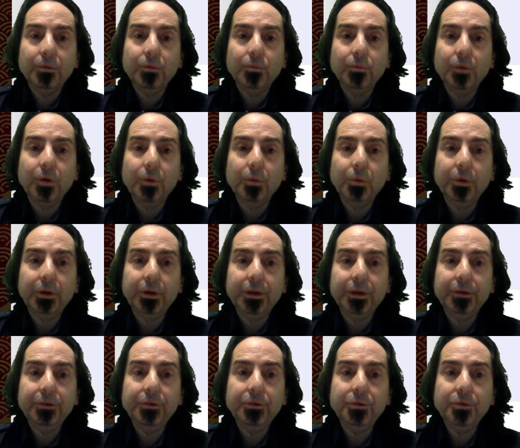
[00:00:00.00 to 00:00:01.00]
what we're going to
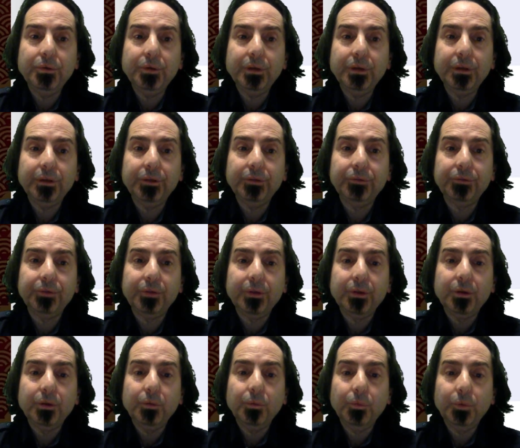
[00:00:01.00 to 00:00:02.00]
do is
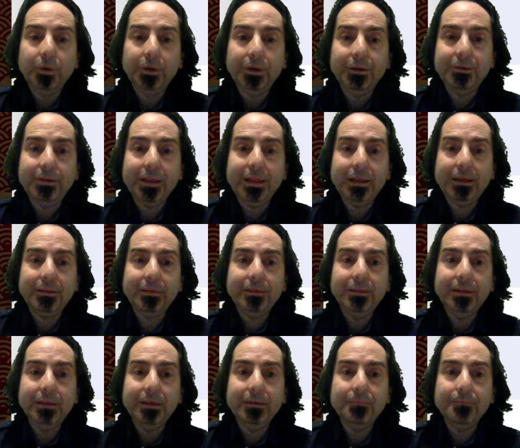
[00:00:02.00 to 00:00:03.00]
we're going to take
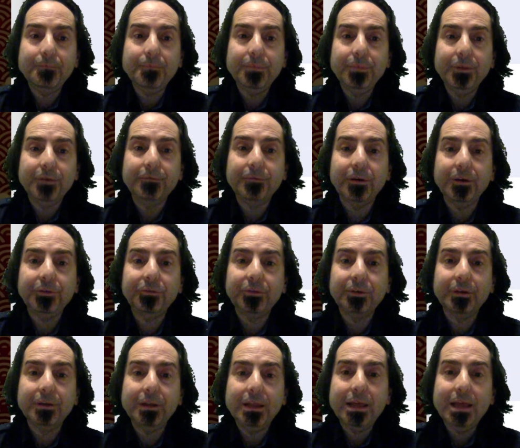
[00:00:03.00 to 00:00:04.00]
the
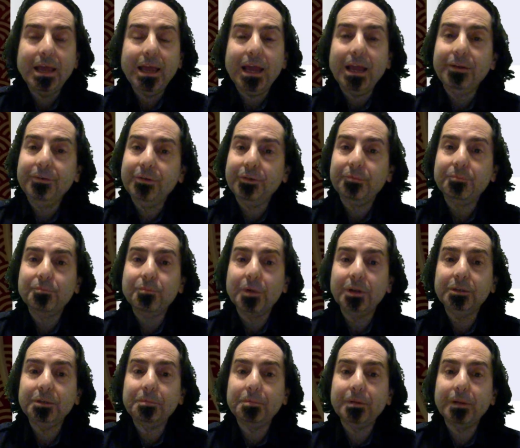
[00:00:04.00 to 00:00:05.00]
function and just
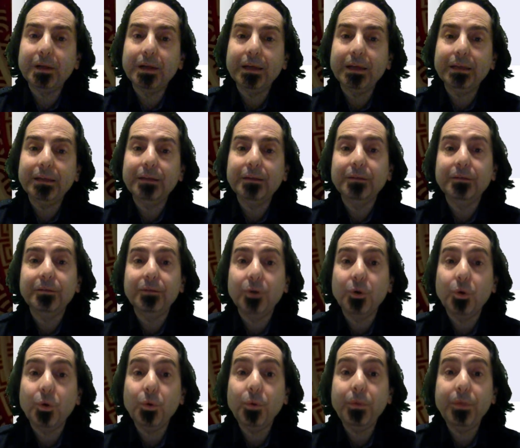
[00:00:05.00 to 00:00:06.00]
multiply it, the
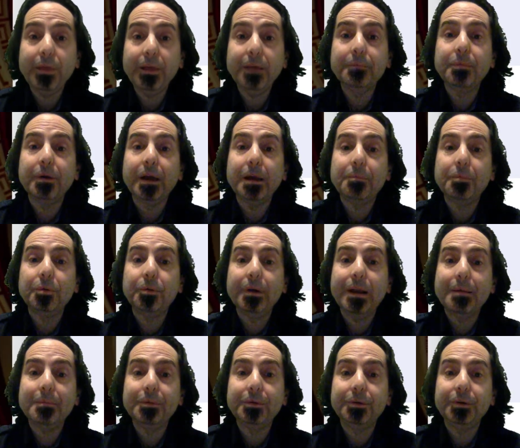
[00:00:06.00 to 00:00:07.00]
whole thing, by a
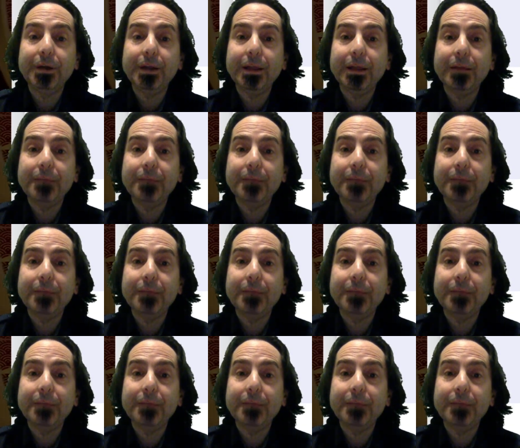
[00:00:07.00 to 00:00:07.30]
parameter a.